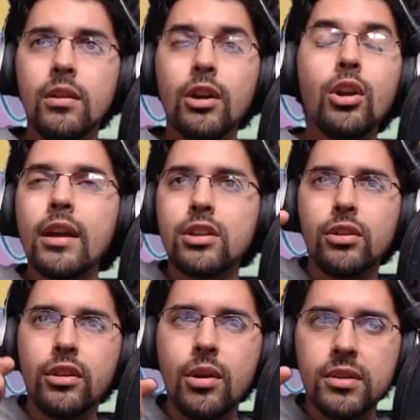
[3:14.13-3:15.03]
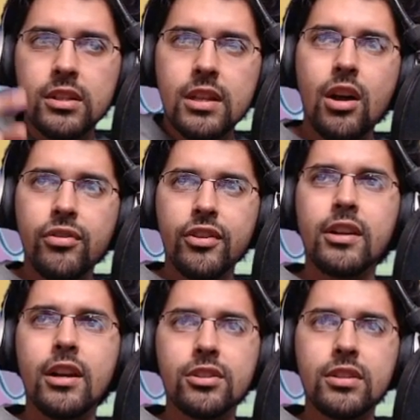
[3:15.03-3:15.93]
Oh no, actually no, it says outfit and
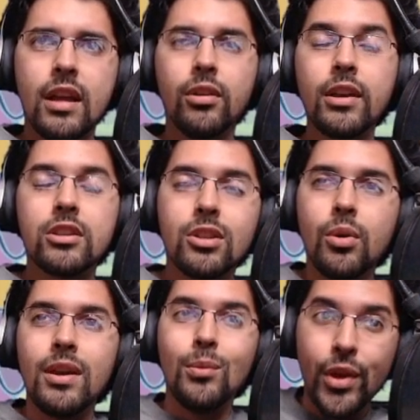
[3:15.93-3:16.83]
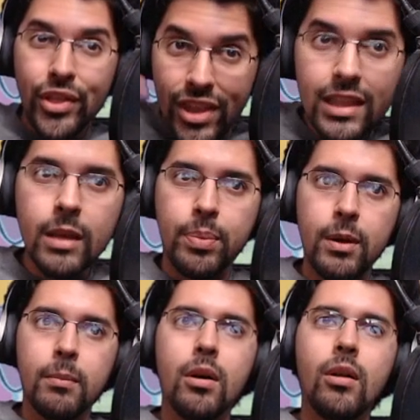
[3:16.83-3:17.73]
hairstyle. Okay, so within the
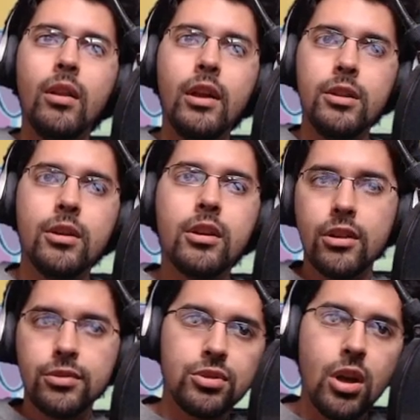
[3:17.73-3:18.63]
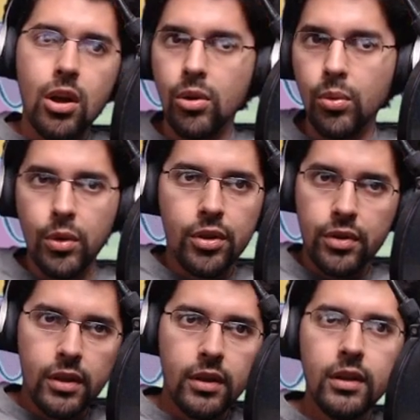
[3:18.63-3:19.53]
pinball, you can also toggle whether
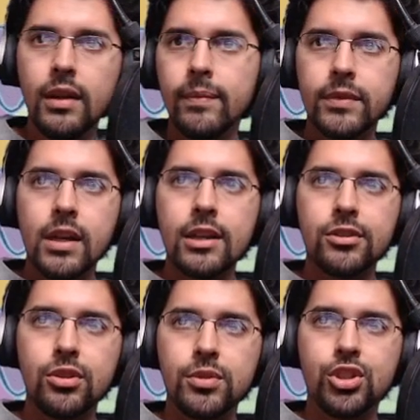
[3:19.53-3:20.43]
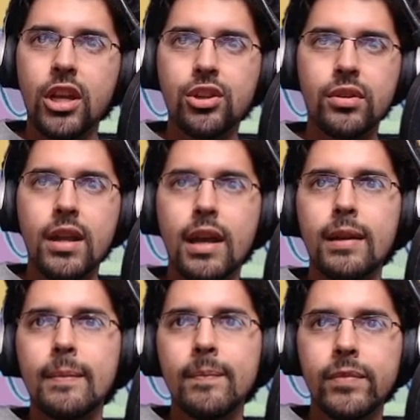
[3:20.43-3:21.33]
the costumes change or not.
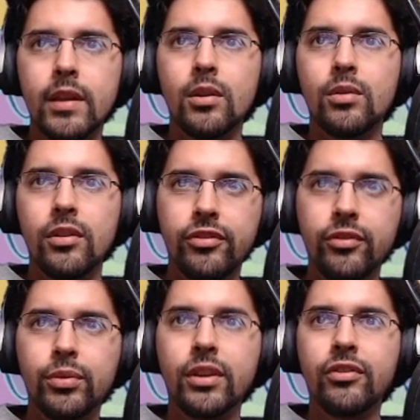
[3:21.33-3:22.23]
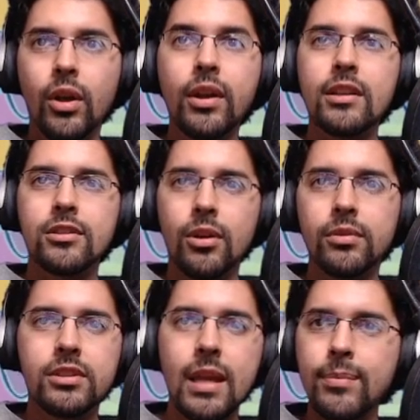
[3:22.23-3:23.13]
Okay, so
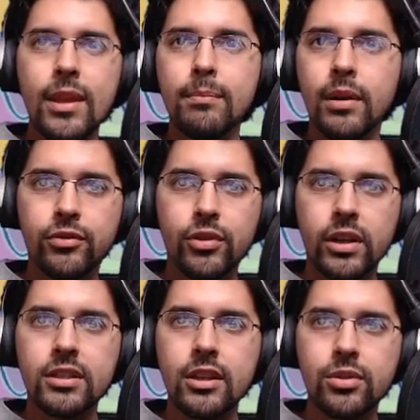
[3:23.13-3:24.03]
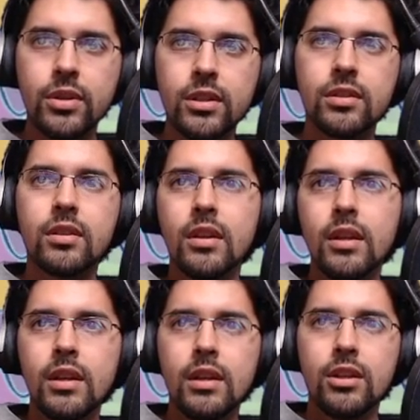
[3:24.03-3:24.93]
same thing, but for accessories.
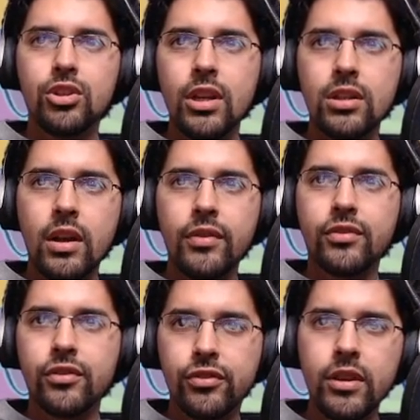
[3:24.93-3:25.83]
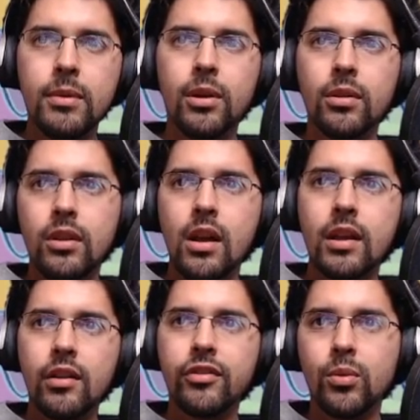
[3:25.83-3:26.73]
Change outfit for free mode. Lock
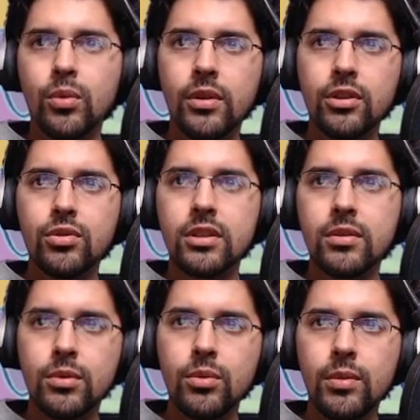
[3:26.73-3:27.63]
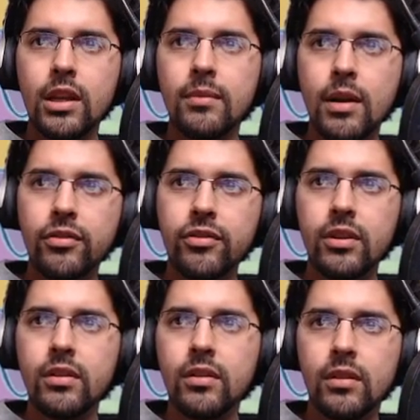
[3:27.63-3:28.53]
outfit worn in dressing room. Random outfit.